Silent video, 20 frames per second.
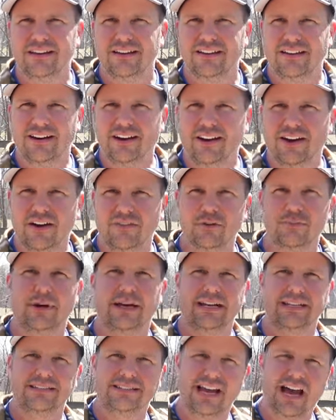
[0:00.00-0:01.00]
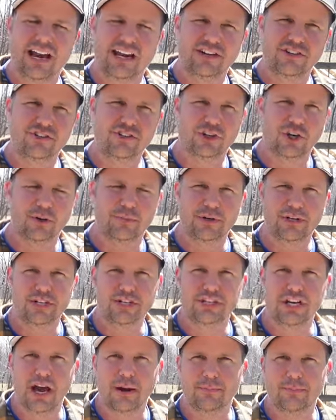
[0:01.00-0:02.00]
you know, everybody's got a German
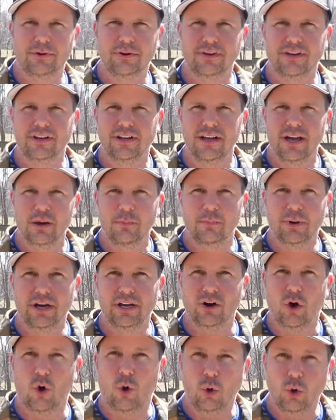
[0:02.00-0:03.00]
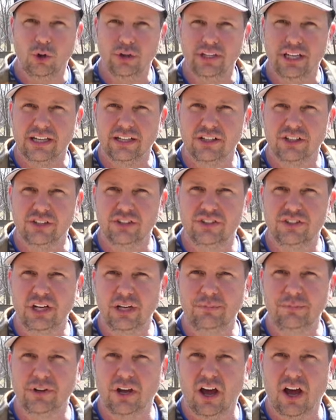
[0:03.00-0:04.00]
Shepherd, but old English
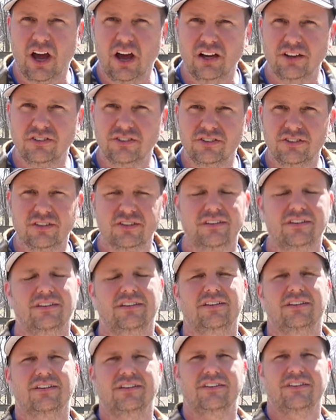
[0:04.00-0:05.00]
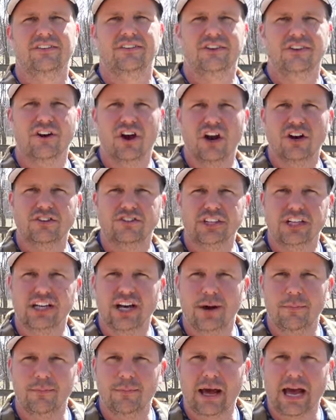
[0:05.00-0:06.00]
sheepdogs, they're hard to
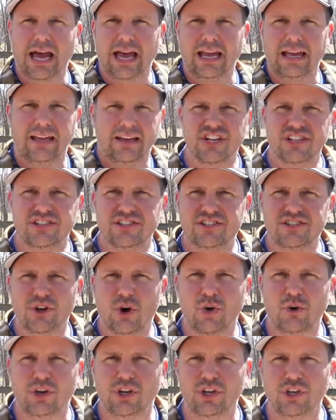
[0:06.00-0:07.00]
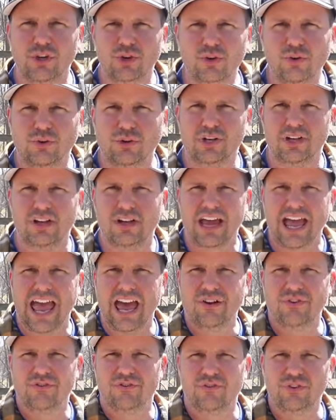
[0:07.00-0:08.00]
come by. Just so cute
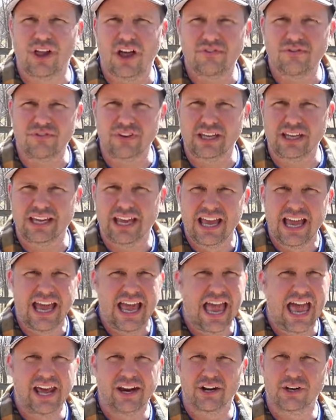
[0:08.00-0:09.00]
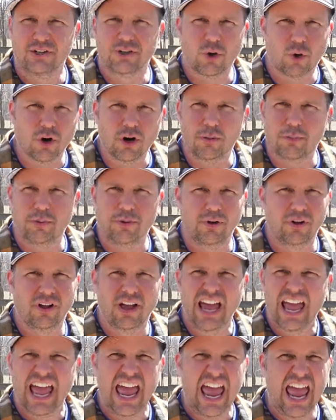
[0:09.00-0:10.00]
and fluffy and adorable.
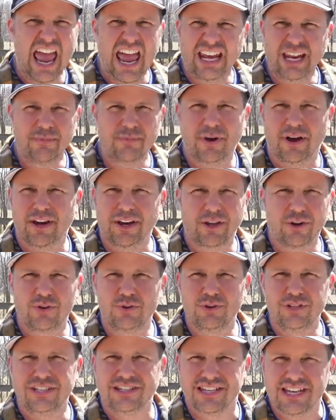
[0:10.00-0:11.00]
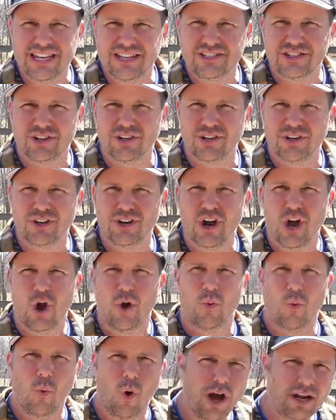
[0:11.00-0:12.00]
Anybody who sees her
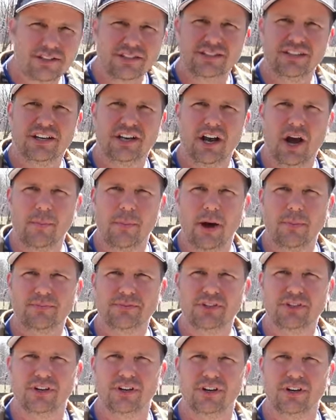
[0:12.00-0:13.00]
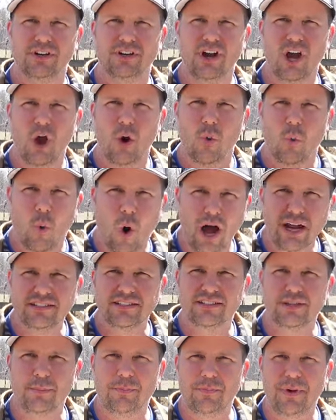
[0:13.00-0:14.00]
wants to come up to her,
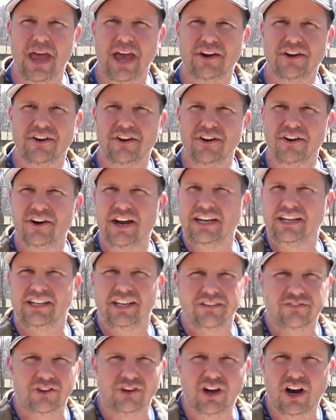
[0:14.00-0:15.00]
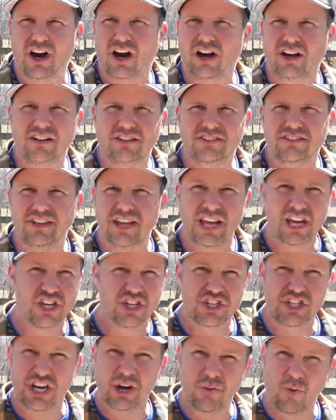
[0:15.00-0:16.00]
wants to pet her and give her hugs.
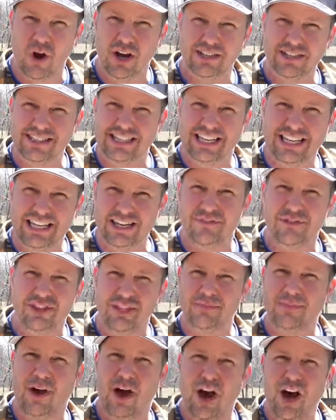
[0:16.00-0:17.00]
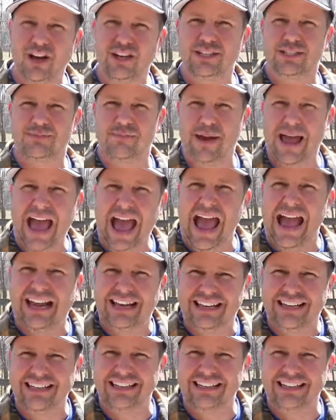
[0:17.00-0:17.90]
She wants to give them hugs back.